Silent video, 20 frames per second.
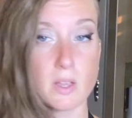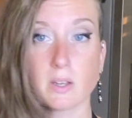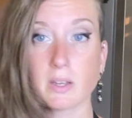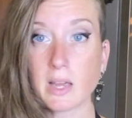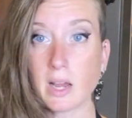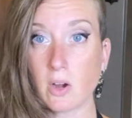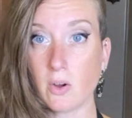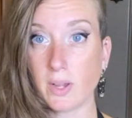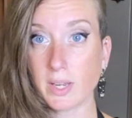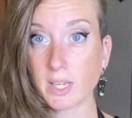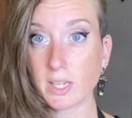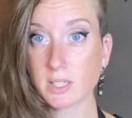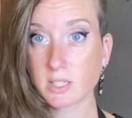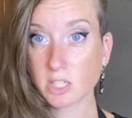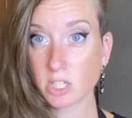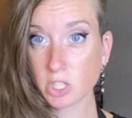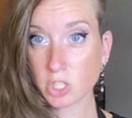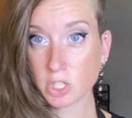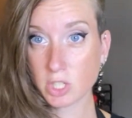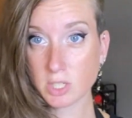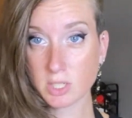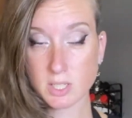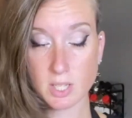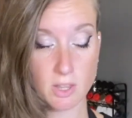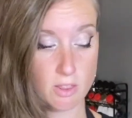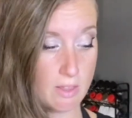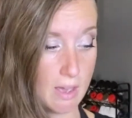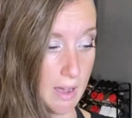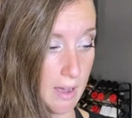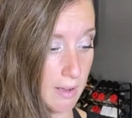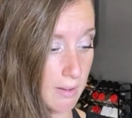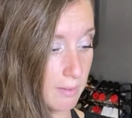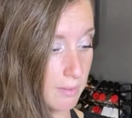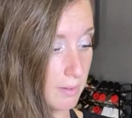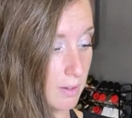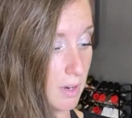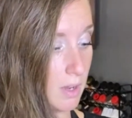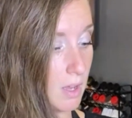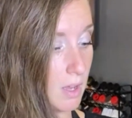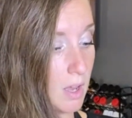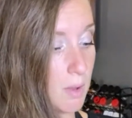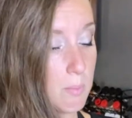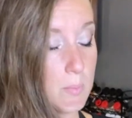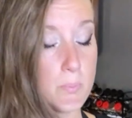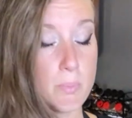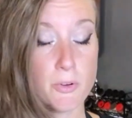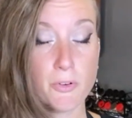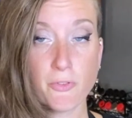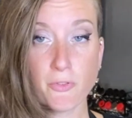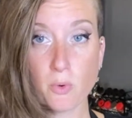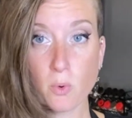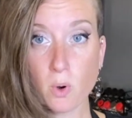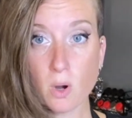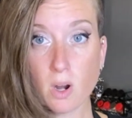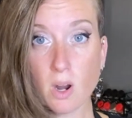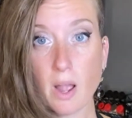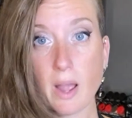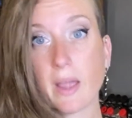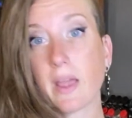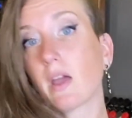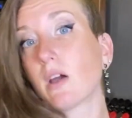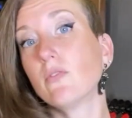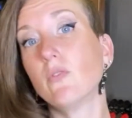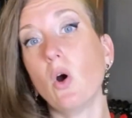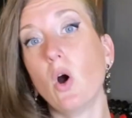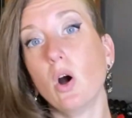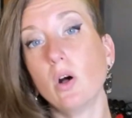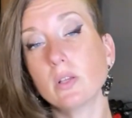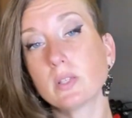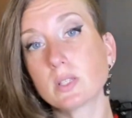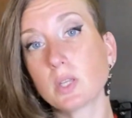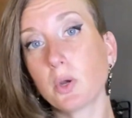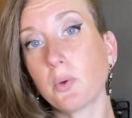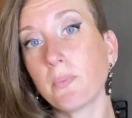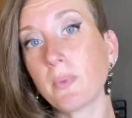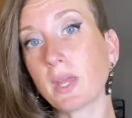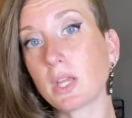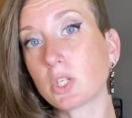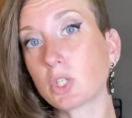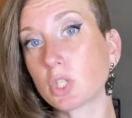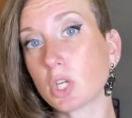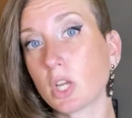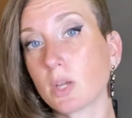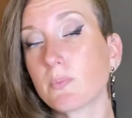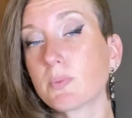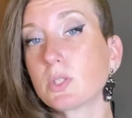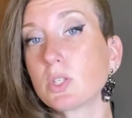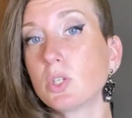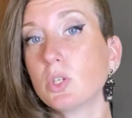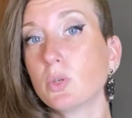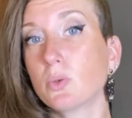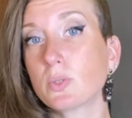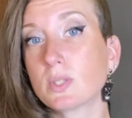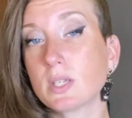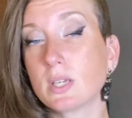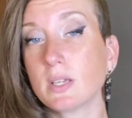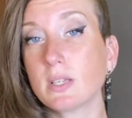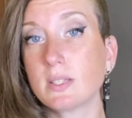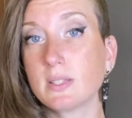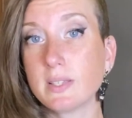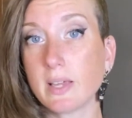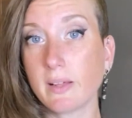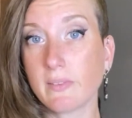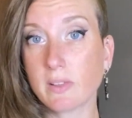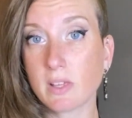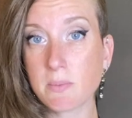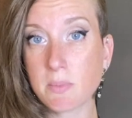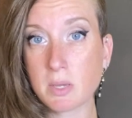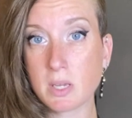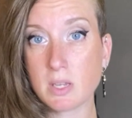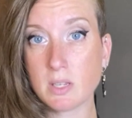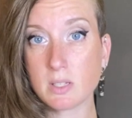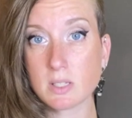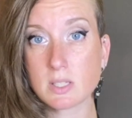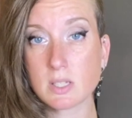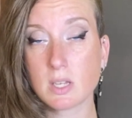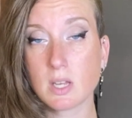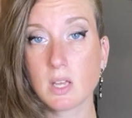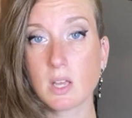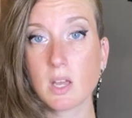Now, in addition to that, before I have also made chips using deli meat.